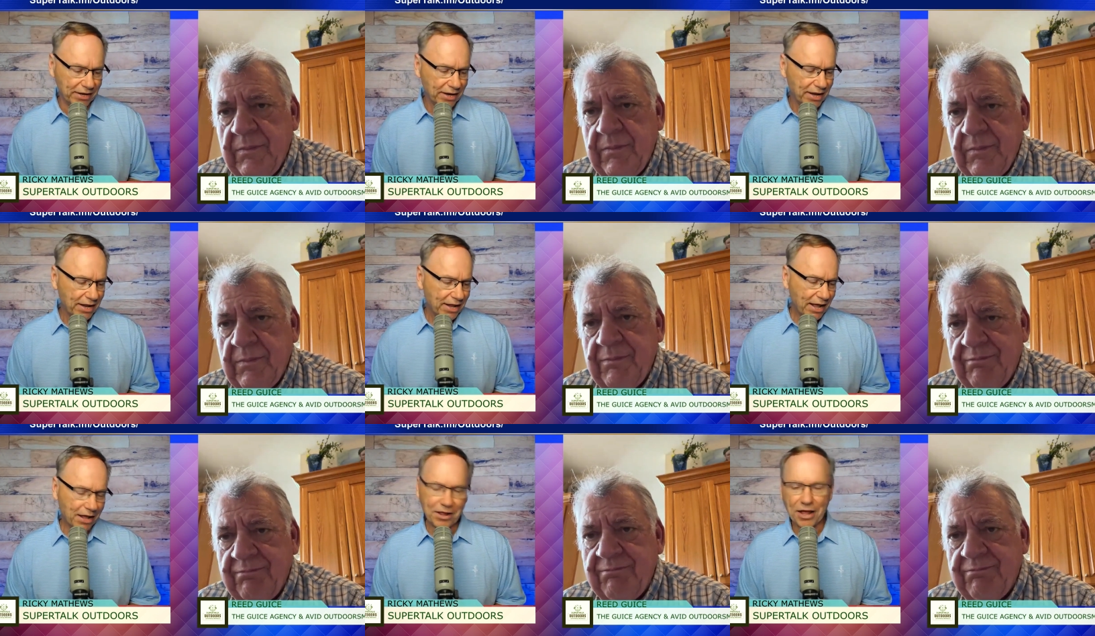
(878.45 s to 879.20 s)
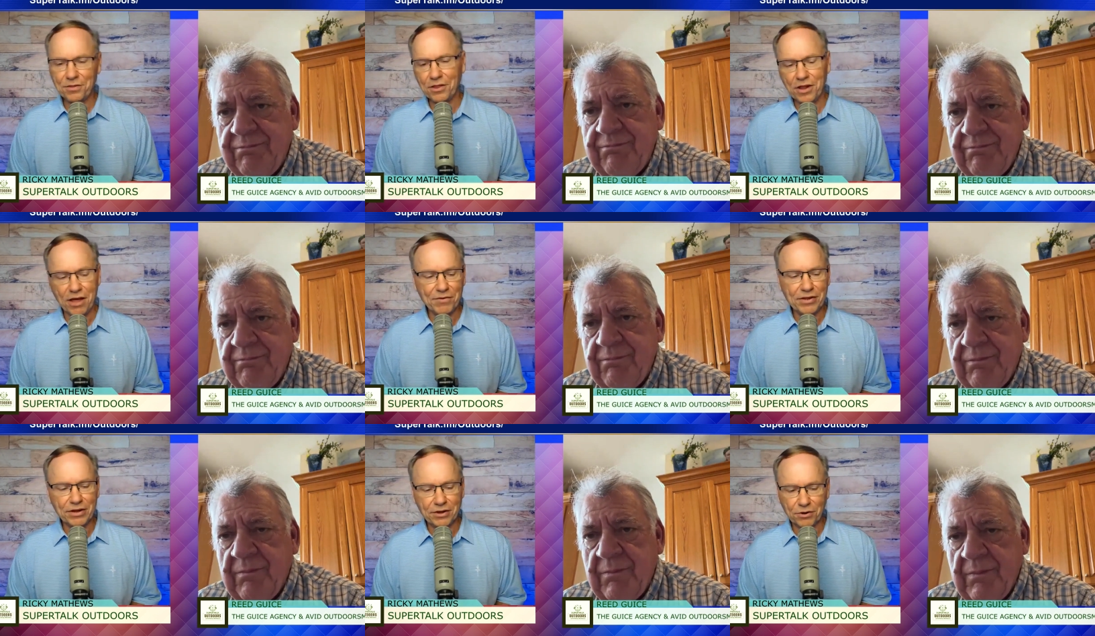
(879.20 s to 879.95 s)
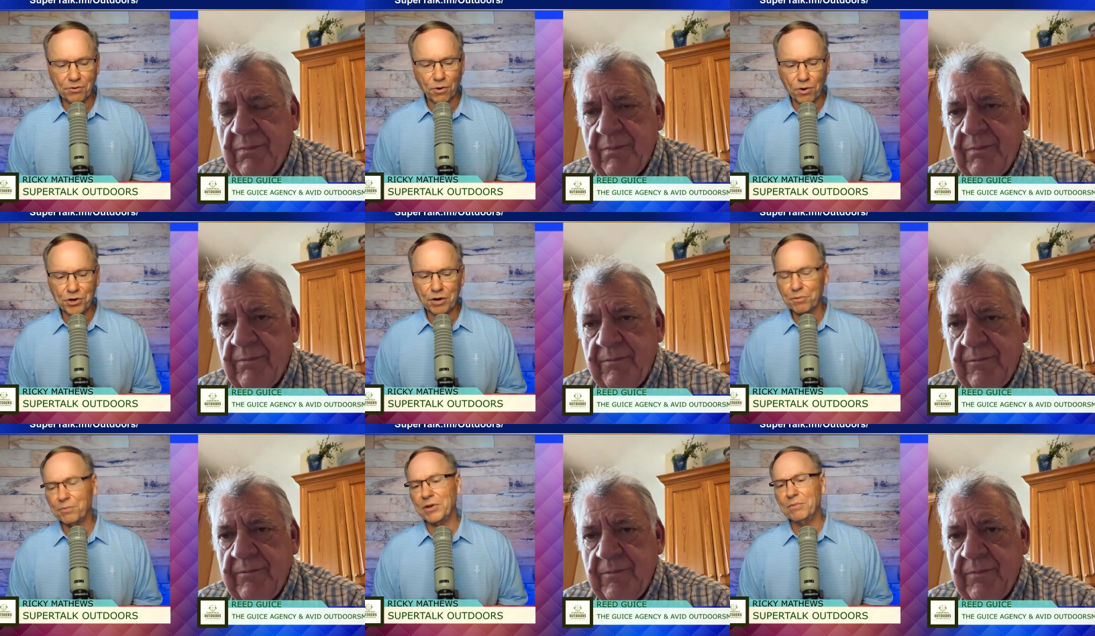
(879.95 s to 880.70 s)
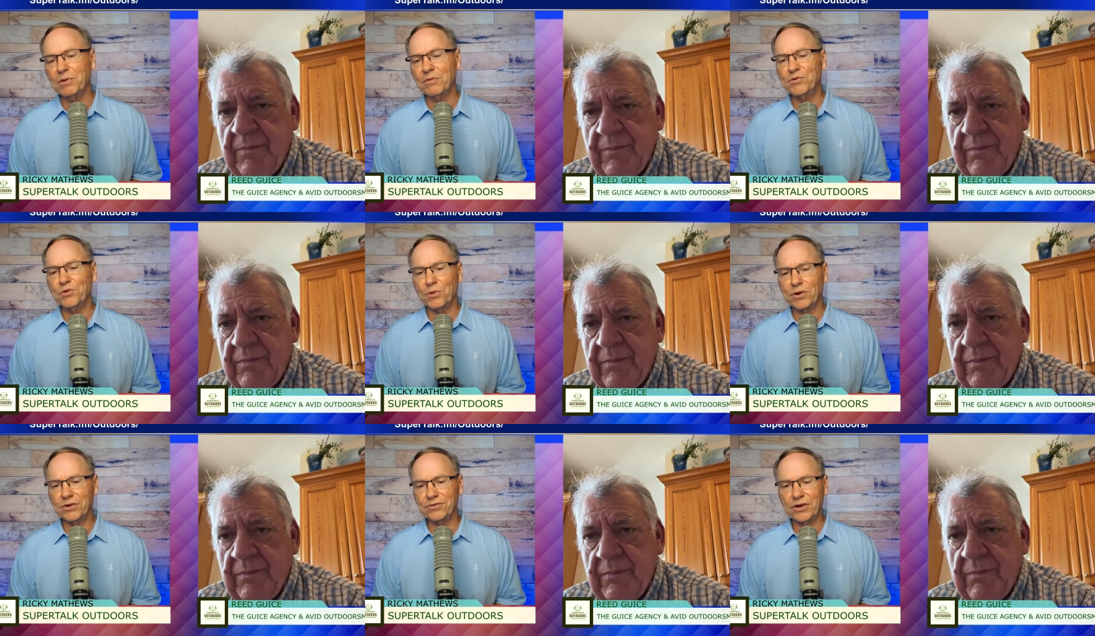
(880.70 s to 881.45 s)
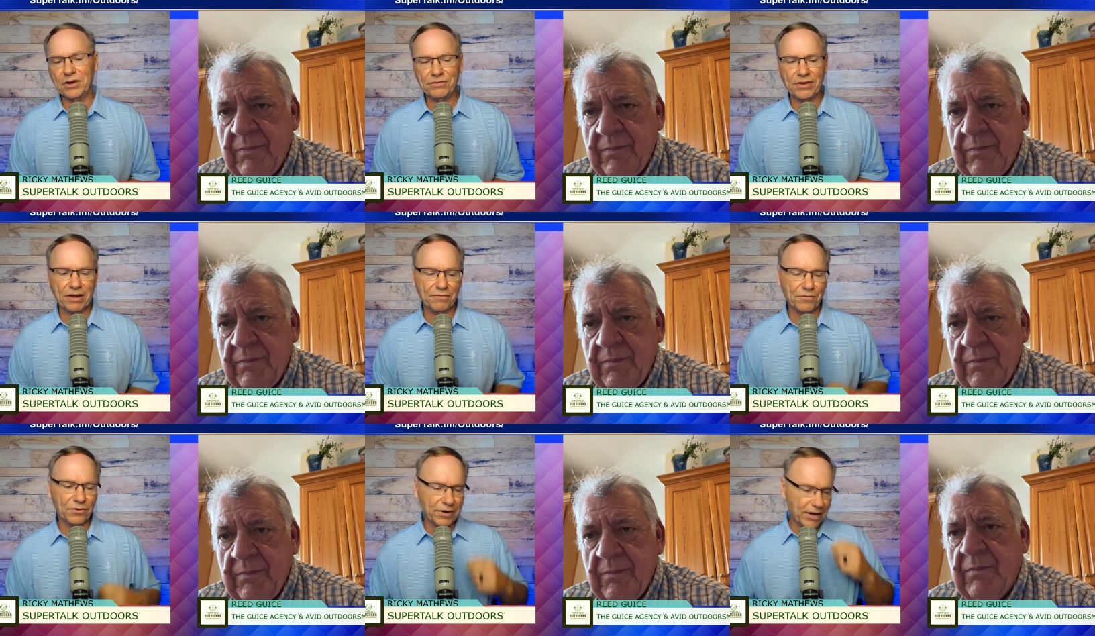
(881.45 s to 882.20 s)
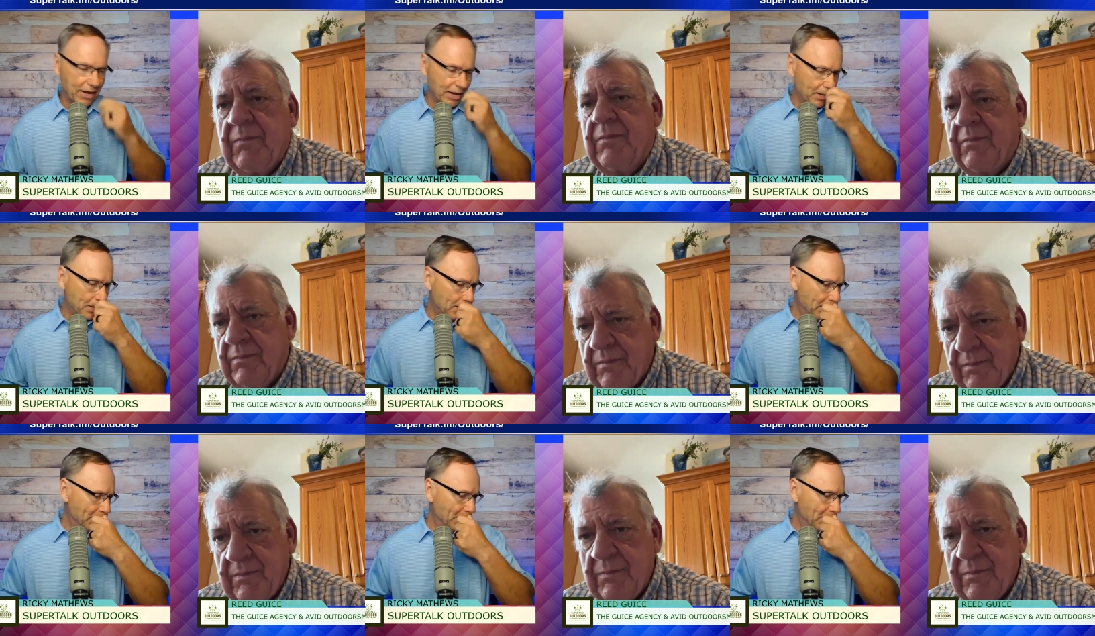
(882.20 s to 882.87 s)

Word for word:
Speaker 1: And I, I love it that a growing number of people have joined us in this effort. And